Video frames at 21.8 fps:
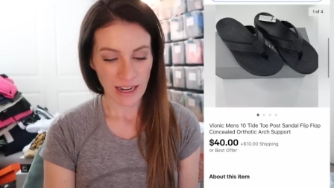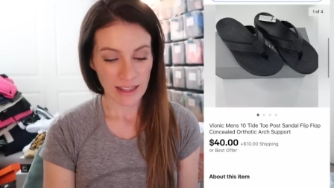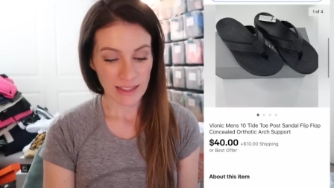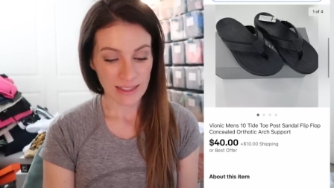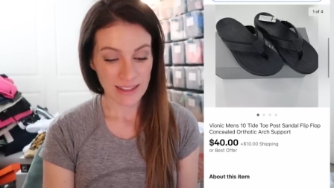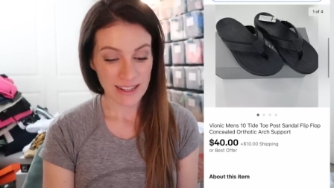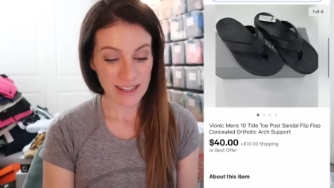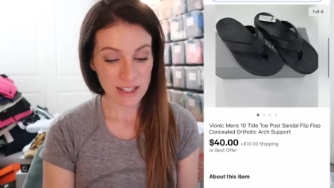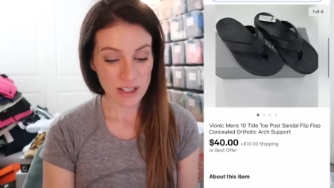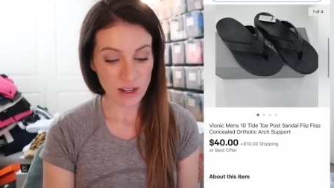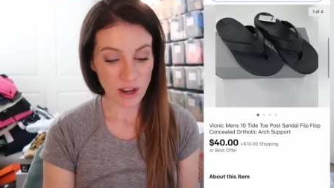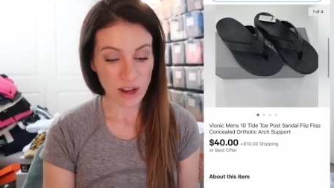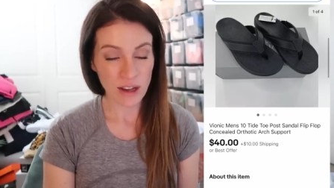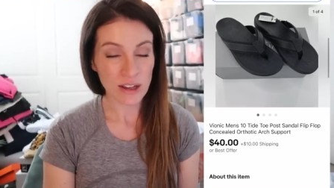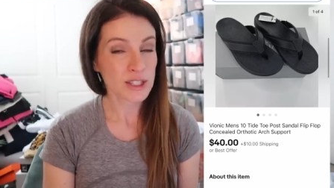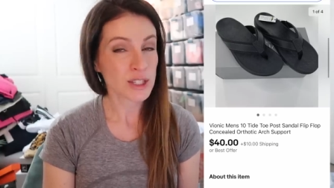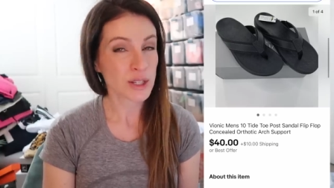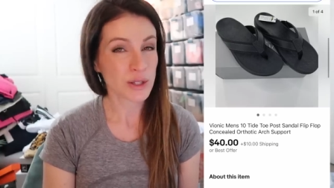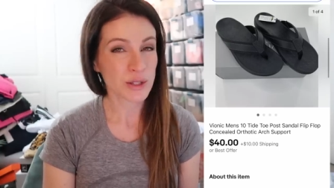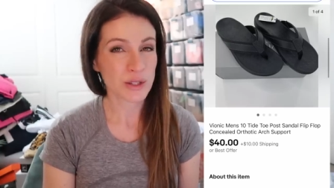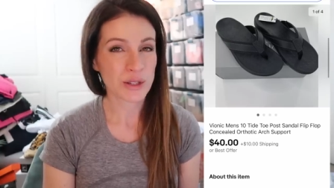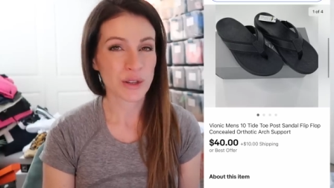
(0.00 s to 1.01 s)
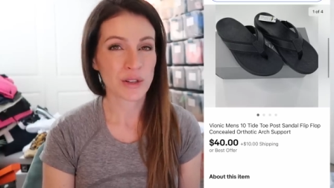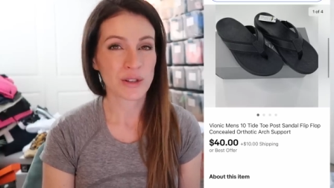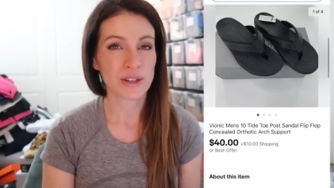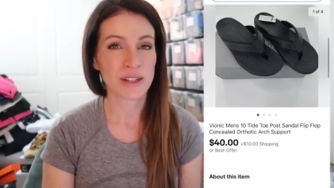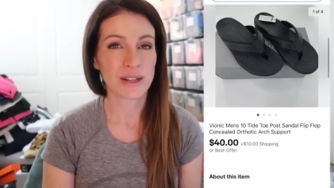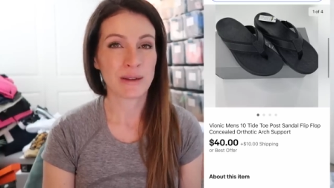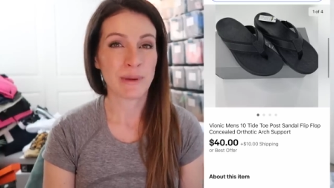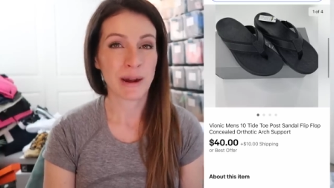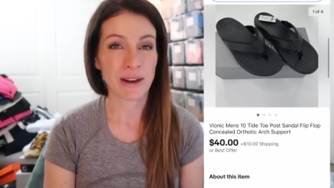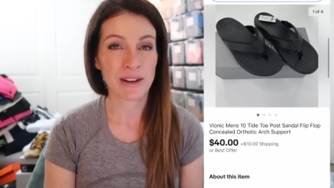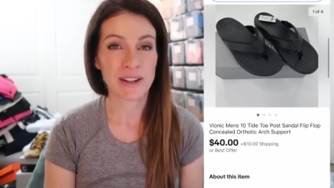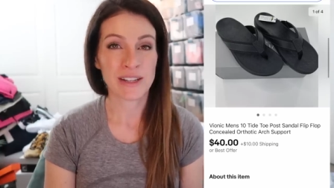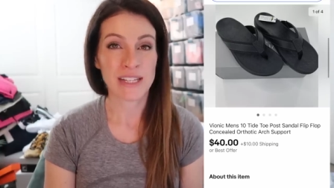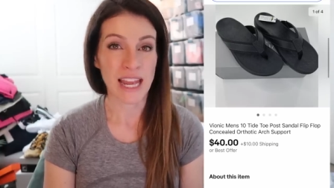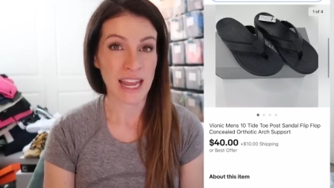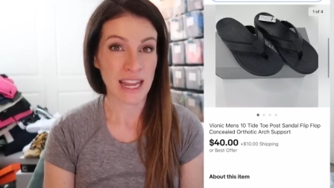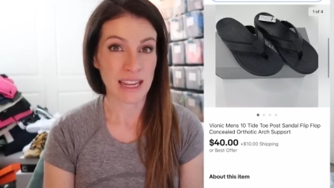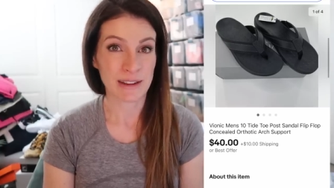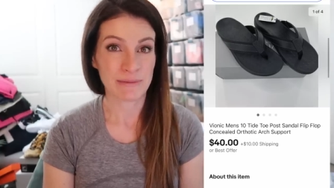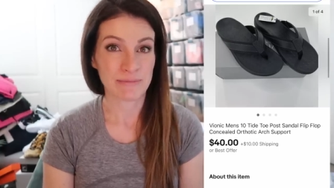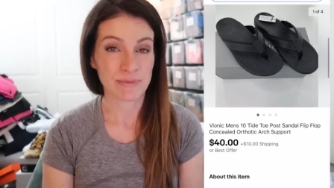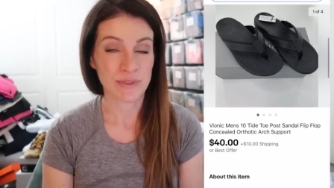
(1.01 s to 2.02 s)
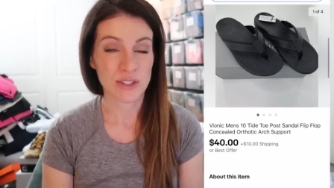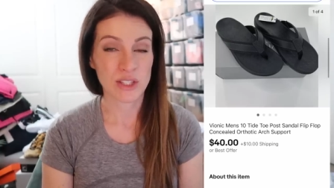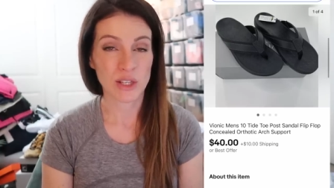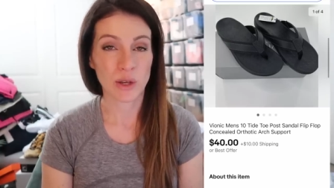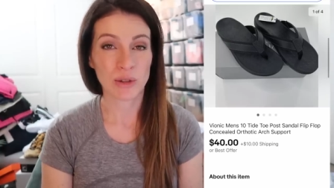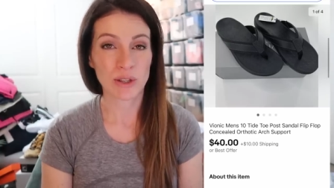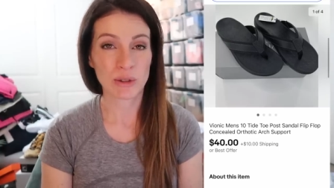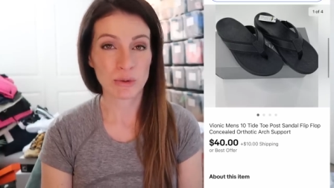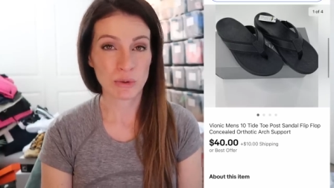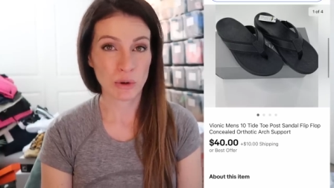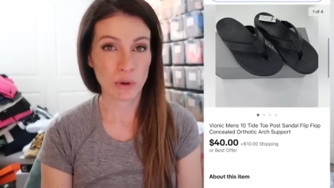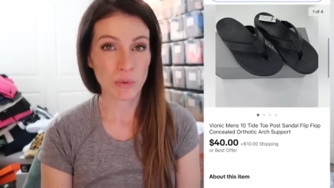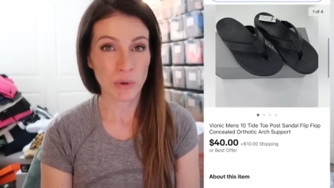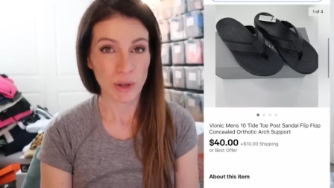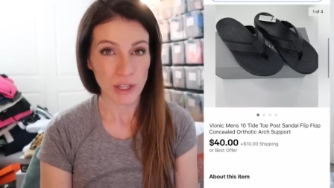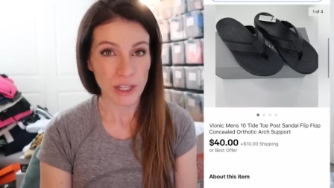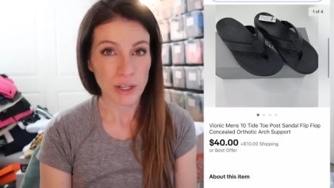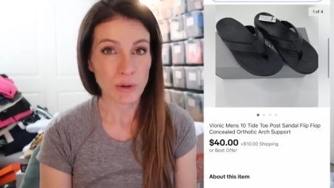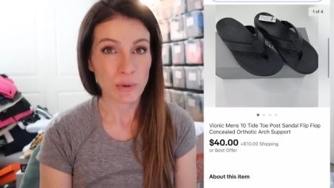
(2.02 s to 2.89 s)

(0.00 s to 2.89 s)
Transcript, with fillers: These also sold in about a day. So these were a really